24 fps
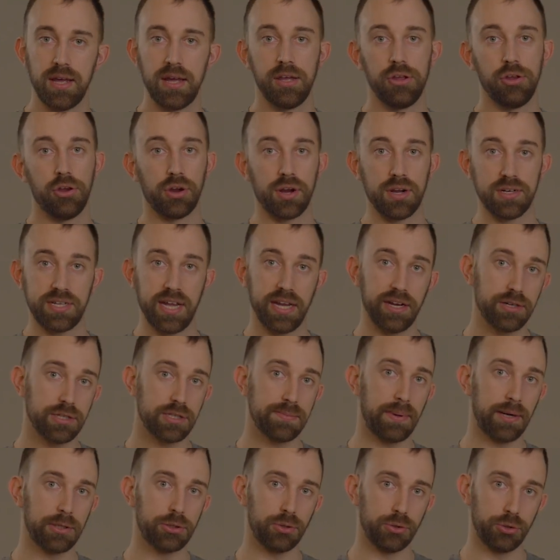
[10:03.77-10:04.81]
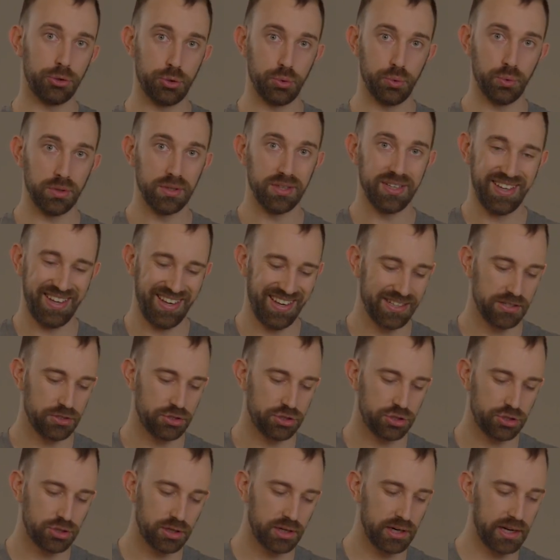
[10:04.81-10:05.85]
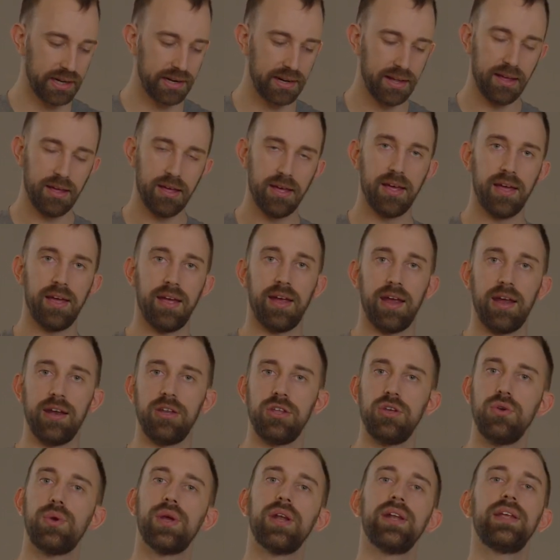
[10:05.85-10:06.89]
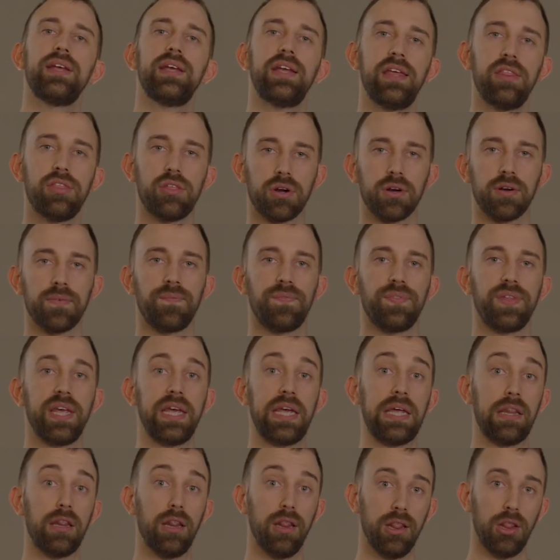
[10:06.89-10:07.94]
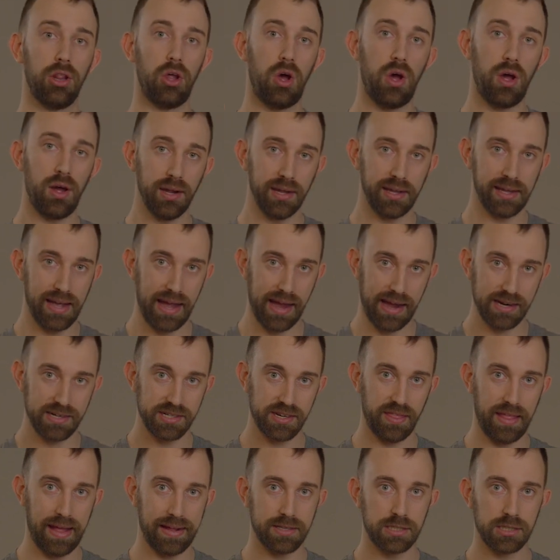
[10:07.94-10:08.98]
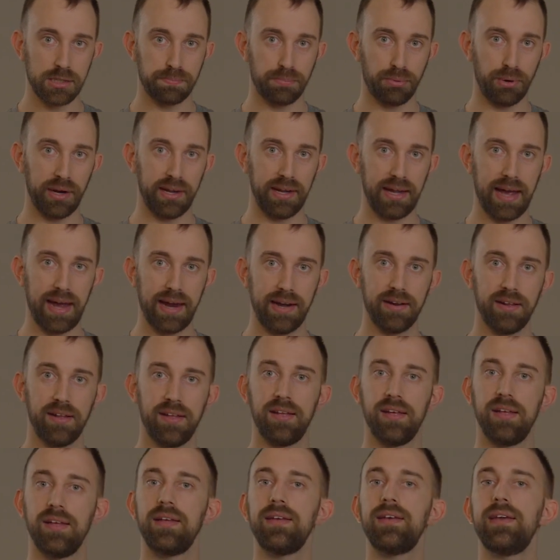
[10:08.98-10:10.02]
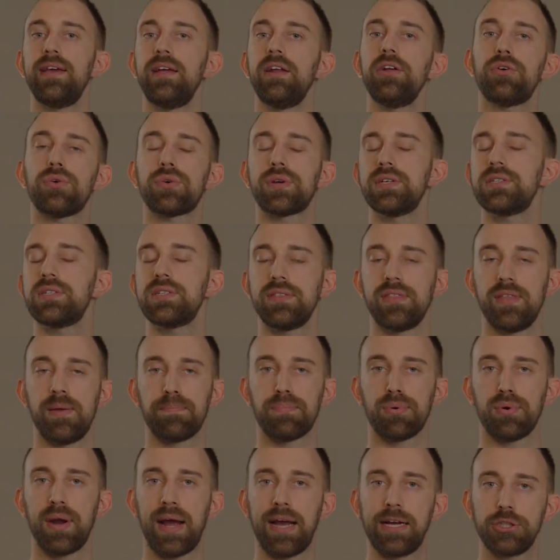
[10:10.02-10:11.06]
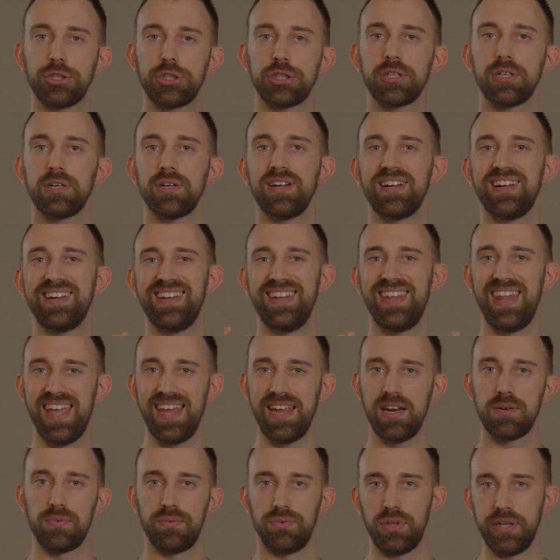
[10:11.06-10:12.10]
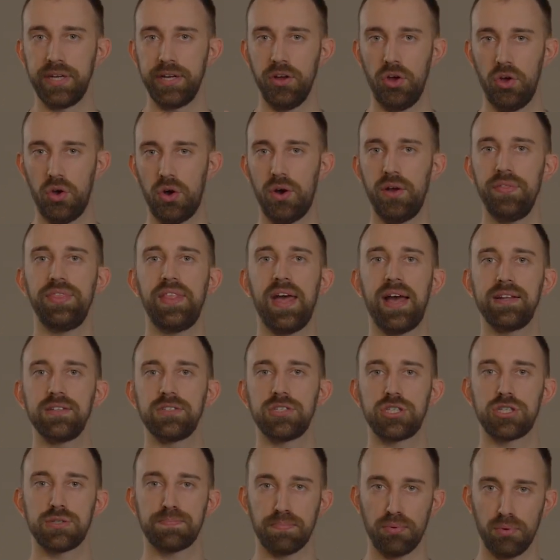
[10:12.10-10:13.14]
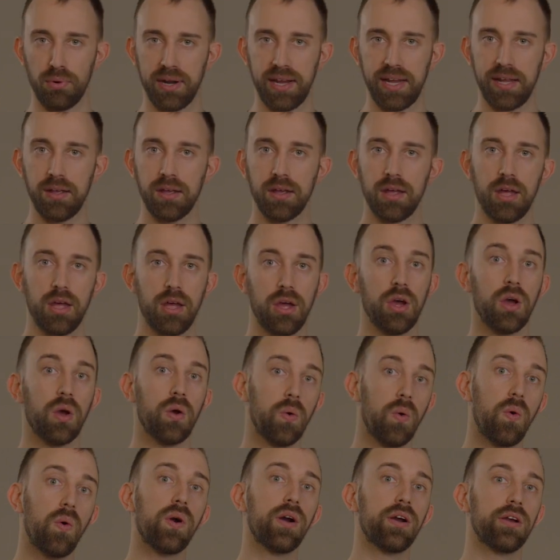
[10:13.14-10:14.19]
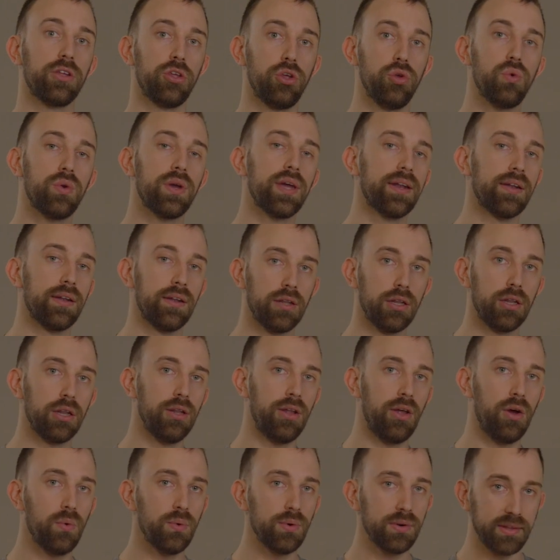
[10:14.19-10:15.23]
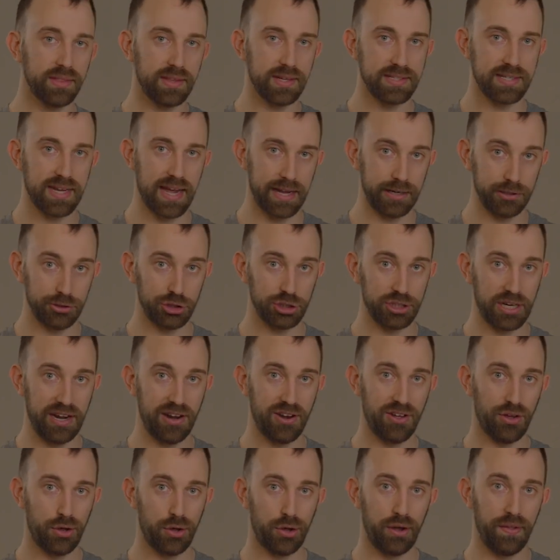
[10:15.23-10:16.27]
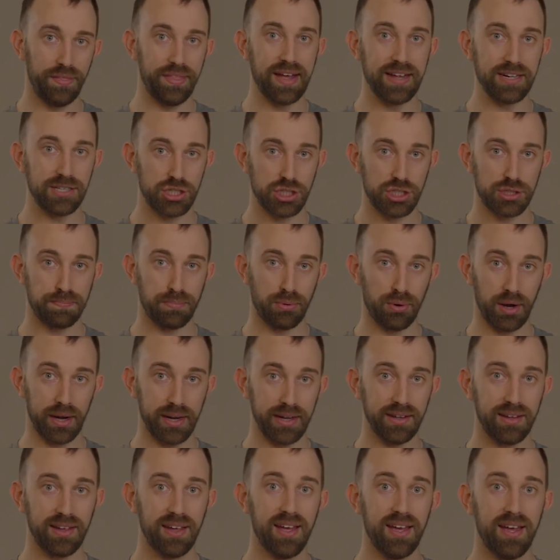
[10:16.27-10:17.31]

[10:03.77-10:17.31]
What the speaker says: you're gonna take your special tool, insert it, and you can either elongate that spring guide, increasing the pressure natively on that spring, or you can lower the tension on that spring,